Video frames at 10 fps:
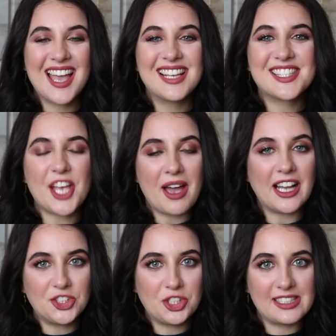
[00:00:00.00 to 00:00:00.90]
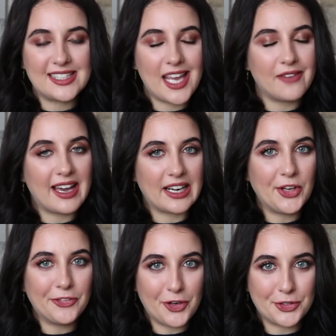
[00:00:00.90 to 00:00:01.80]
So as you can see, I've had a
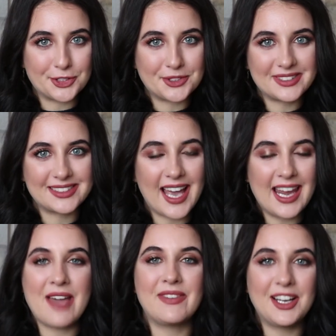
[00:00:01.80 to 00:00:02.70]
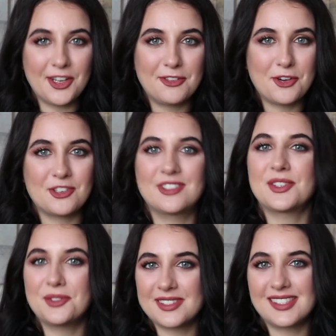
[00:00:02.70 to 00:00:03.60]
lot of hauls, and having a lot of hauls
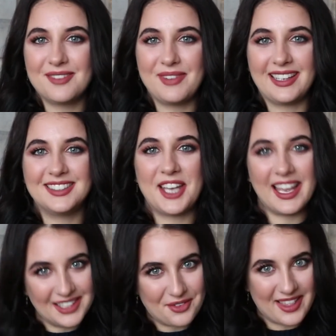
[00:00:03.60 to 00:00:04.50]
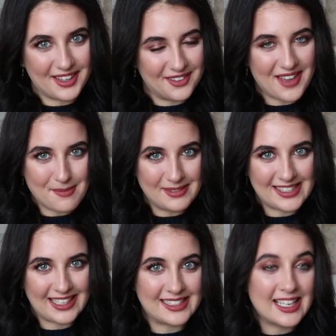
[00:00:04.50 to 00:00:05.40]
also means you end up with a lot of
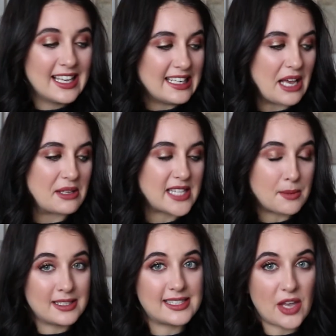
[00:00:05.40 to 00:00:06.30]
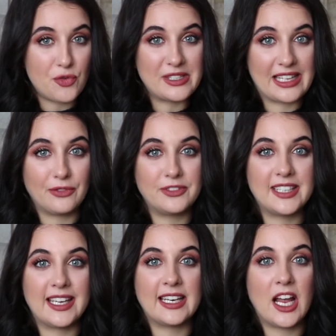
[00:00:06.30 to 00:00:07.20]
empties. Now, some of this stuff was
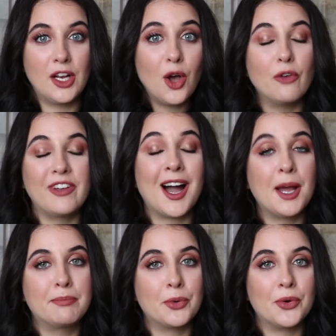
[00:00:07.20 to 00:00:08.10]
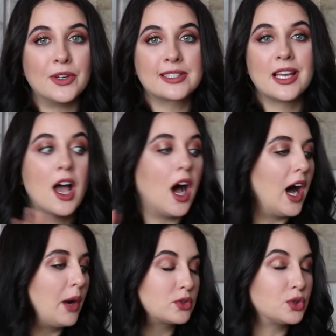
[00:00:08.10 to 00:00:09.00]
gifted, a lot of it I bought.
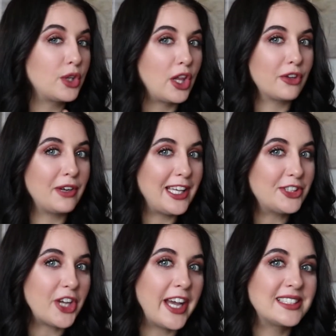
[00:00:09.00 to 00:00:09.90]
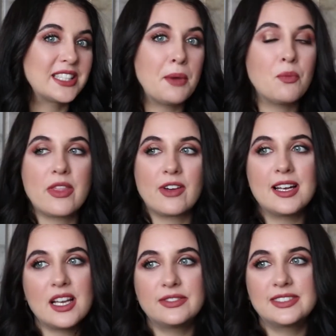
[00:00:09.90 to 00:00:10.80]
I will talk you through each item, whether I
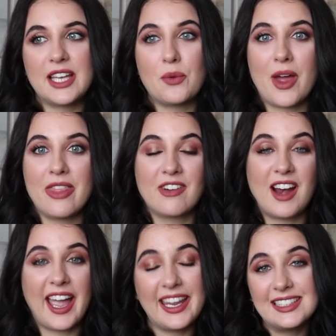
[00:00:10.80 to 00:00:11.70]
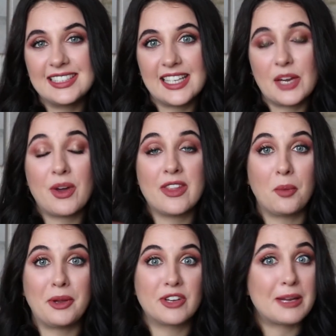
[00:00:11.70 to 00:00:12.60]
loved it, whether I hated it, whether I'll
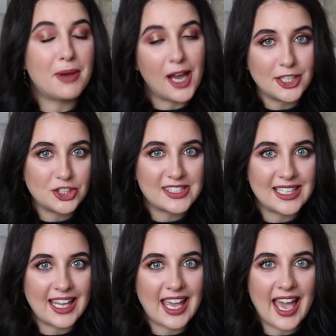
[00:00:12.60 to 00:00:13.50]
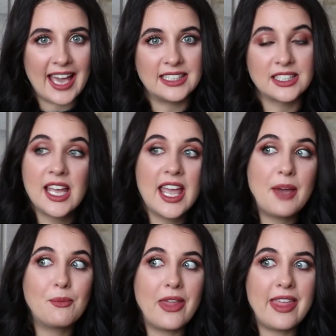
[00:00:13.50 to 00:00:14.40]
be repurchasing it, and
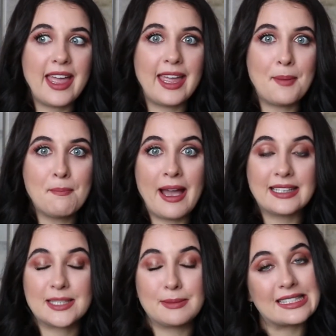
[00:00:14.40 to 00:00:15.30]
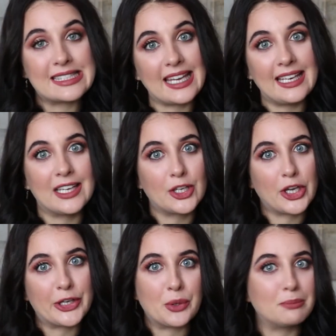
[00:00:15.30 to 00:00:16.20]
whether it impacted my skin in a
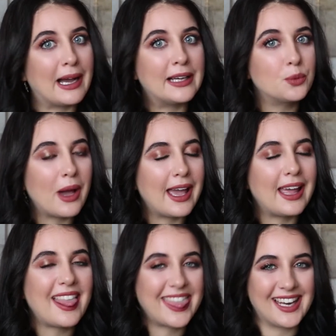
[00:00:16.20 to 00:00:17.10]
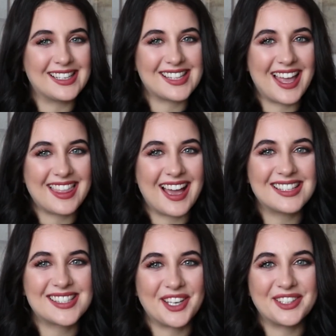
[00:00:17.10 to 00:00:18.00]
good or bad way, things like
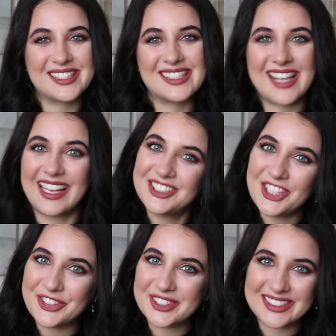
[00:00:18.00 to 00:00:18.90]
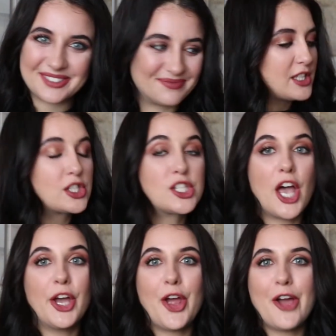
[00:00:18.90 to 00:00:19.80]
that. So stay tuned.
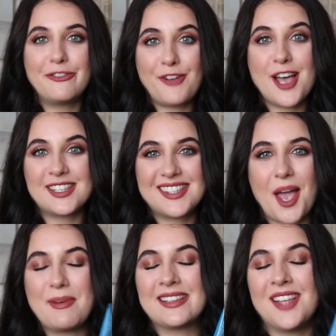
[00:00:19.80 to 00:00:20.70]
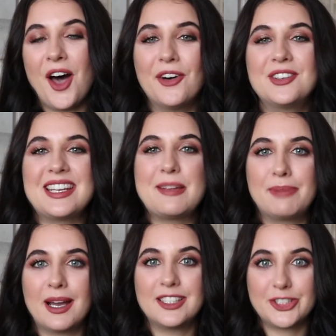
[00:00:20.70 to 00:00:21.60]
So first up is an oldie
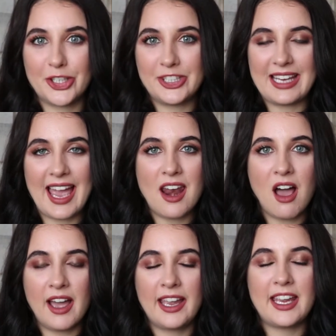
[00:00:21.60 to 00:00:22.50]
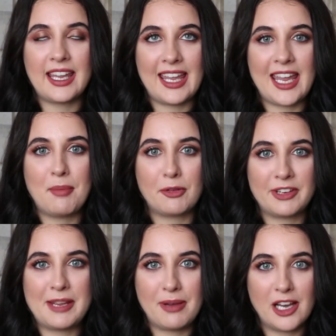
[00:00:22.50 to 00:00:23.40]
but goodie, and I keep
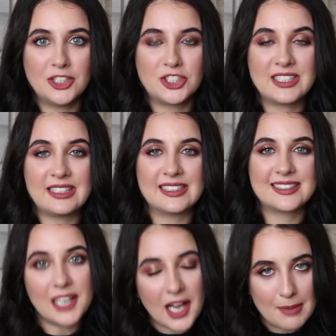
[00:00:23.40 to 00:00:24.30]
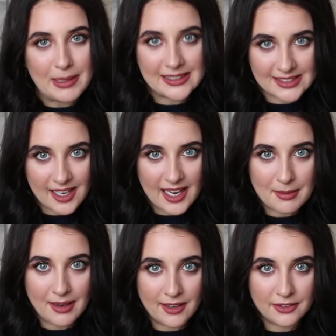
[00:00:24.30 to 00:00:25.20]
repurchasing this time and
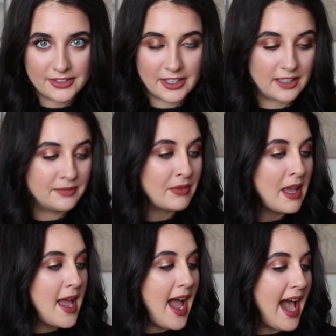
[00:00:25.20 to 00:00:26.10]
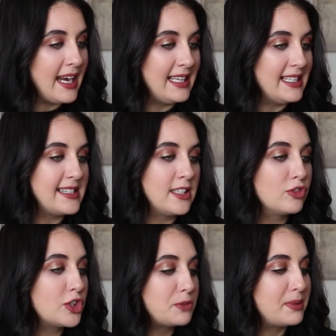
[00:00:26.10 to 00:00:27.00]
time after. And it is the La
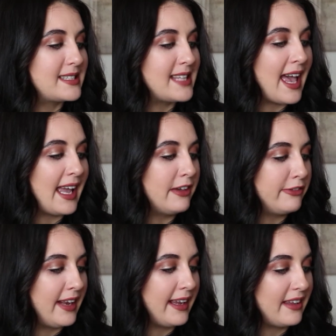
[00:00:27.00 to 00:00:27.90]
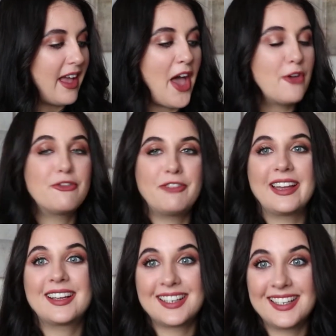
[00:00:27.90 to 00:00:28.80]
Roche-Posay
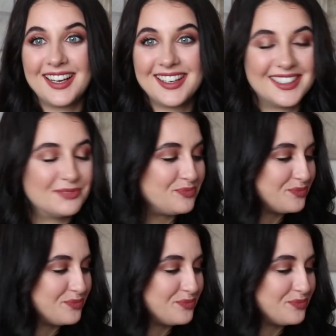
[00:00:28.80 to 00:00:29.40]
Effect Clar,